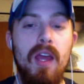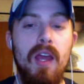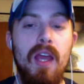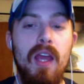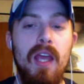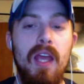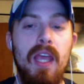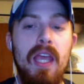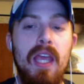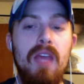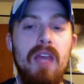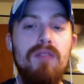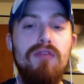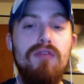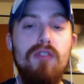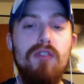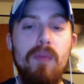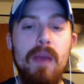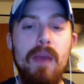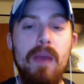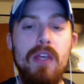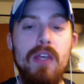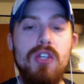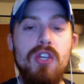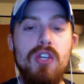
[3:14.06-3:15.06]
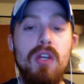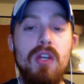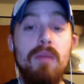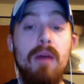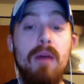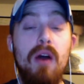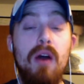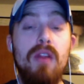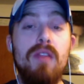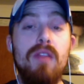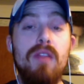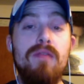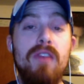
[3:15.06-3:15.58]
Information
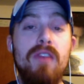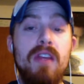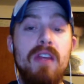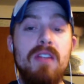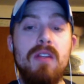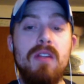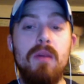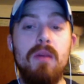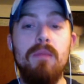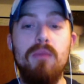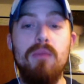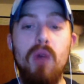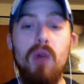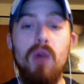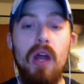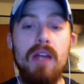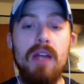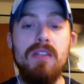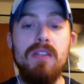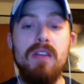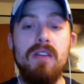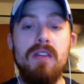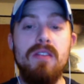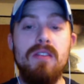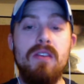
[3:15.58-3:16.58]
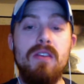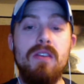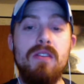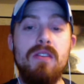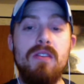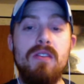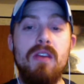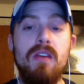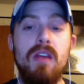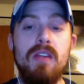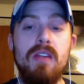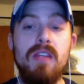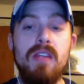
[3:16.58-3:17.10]
about the victim
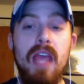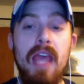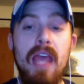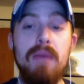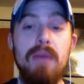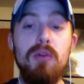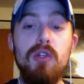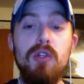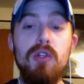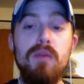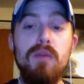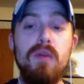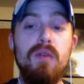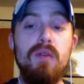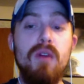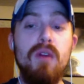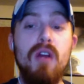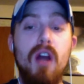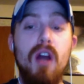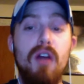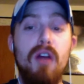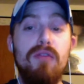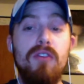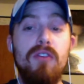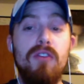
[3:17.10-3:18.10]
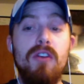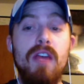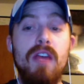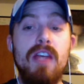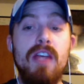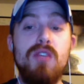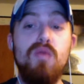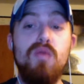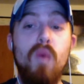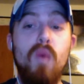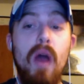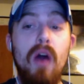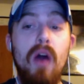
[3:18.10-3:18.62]
processes is able to be recovered,
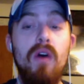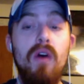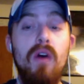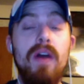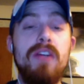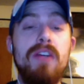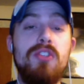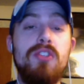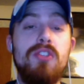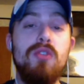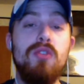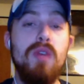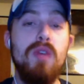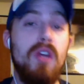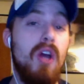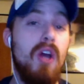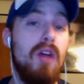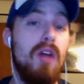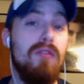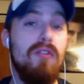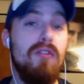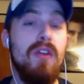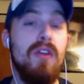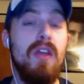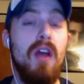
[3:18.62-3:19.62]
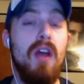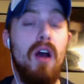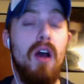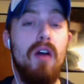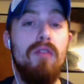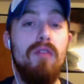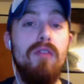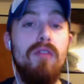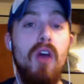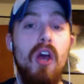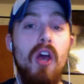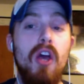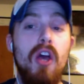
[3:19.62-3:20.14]
as well as the recovery
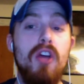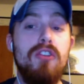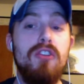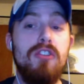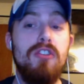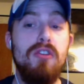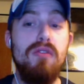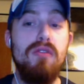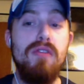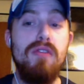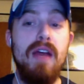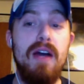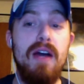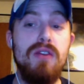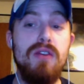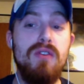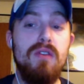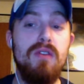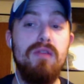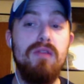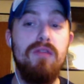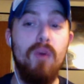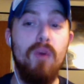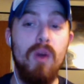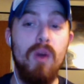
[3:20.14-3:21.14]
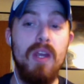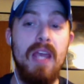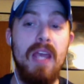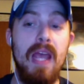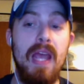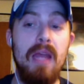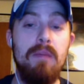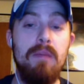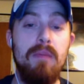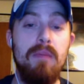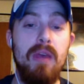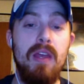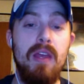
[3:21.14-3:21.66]
of
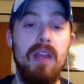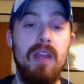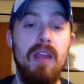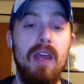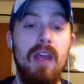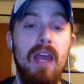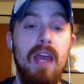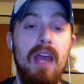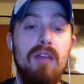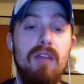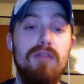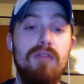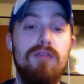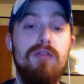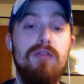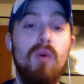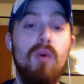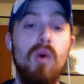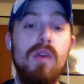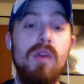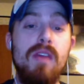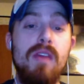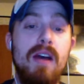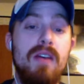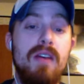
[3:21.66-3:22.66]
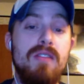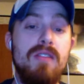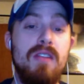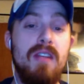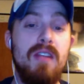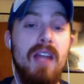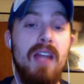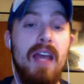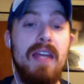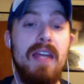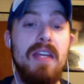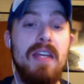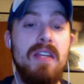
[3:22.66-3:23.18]
2048-bit and
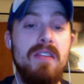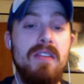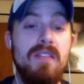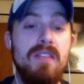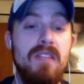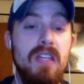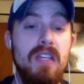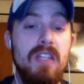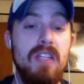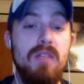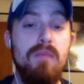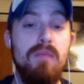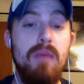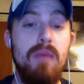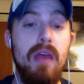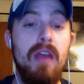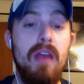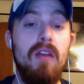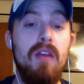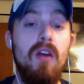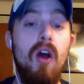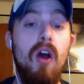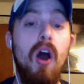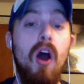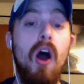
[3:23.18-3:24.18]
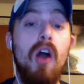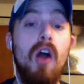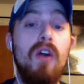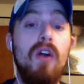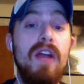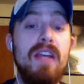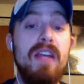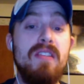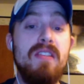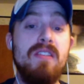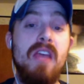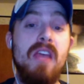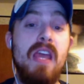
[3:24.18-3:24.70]
4096-bit
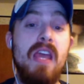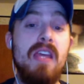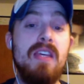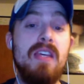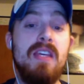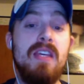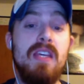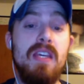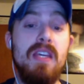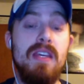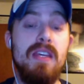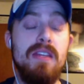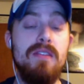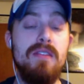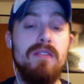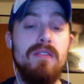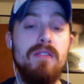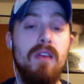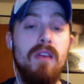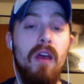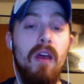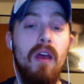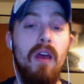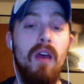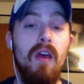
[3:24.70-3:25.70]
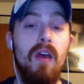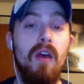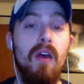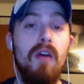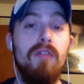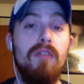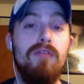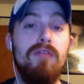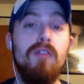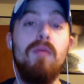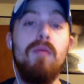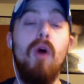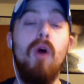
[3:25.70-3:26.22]
RSA keys
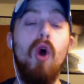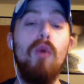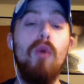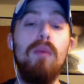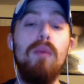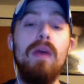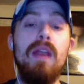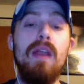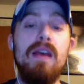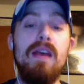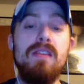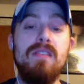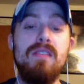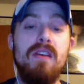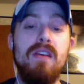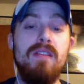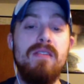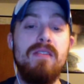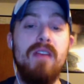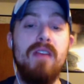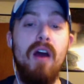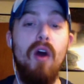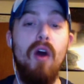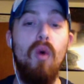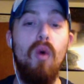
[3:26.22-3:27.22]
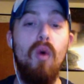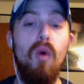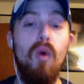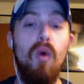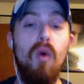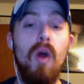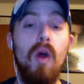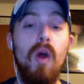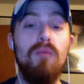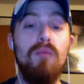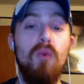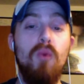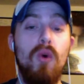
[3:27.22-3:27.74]
from OpenSSL
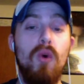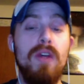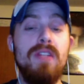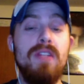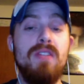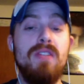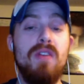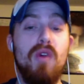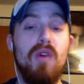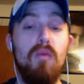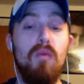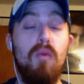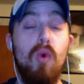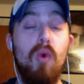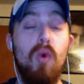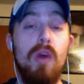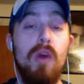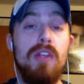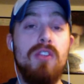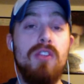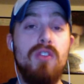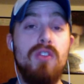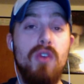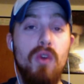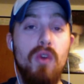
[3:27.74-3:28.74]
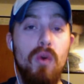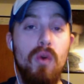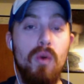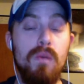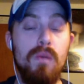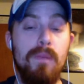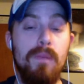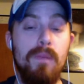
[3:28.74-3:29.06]
1.0.2.